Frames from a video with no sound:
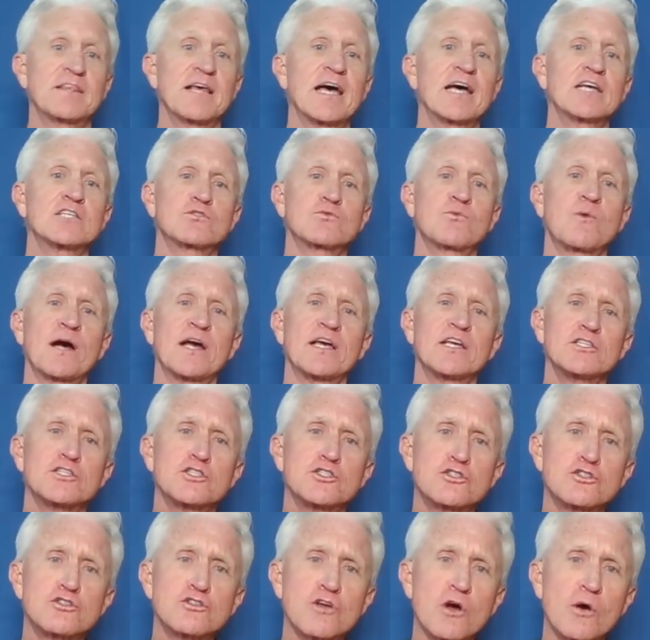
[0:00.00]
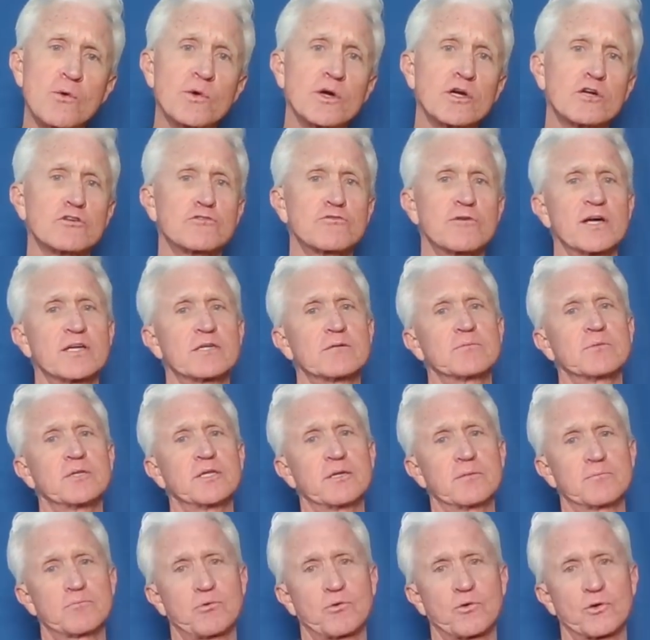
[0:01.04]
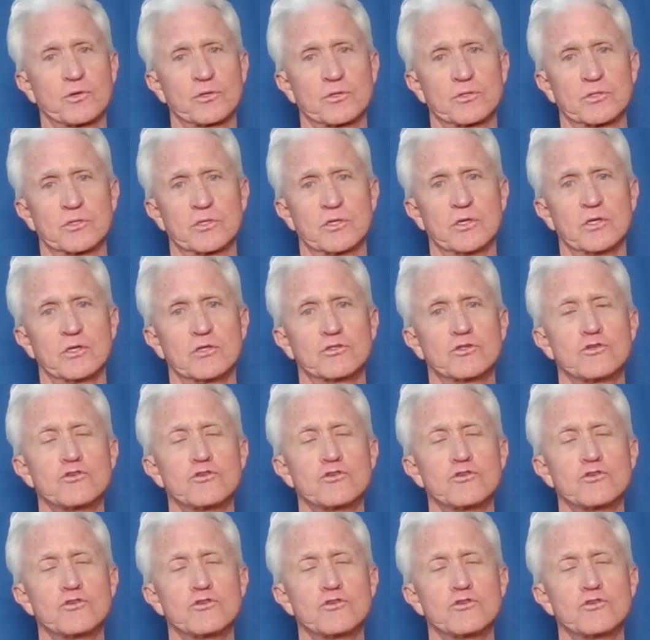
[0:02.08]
That's why it's so incredibly important